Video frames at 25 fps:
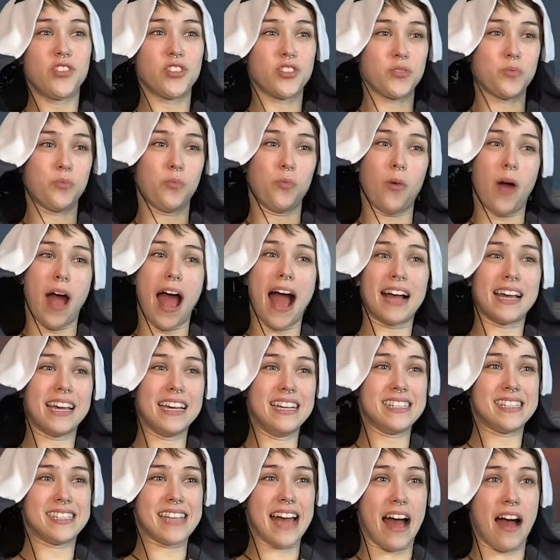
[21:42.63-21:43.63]
just wacky
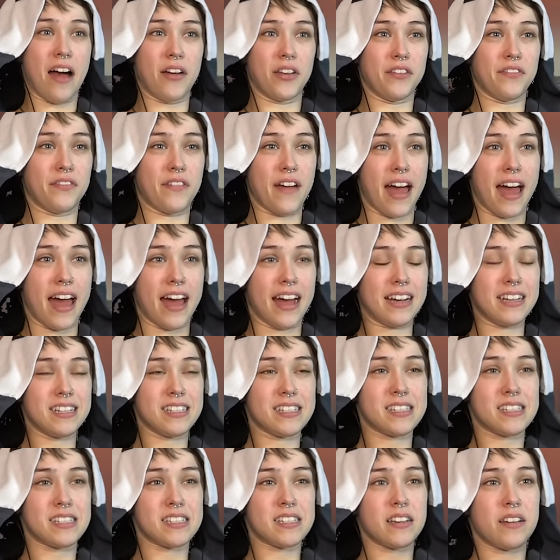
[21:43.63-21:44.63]
sound
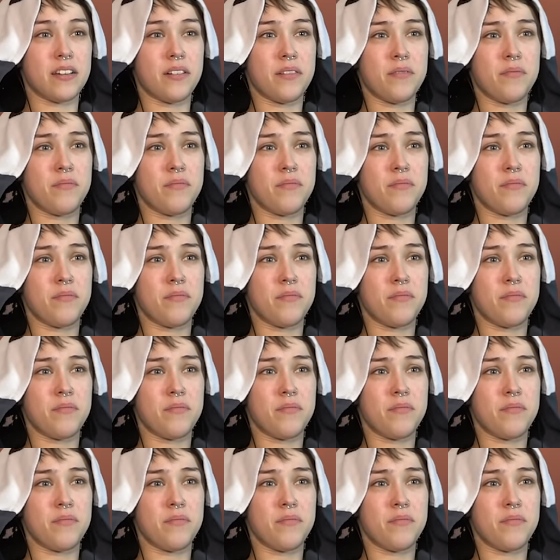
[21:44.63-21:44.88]
effects.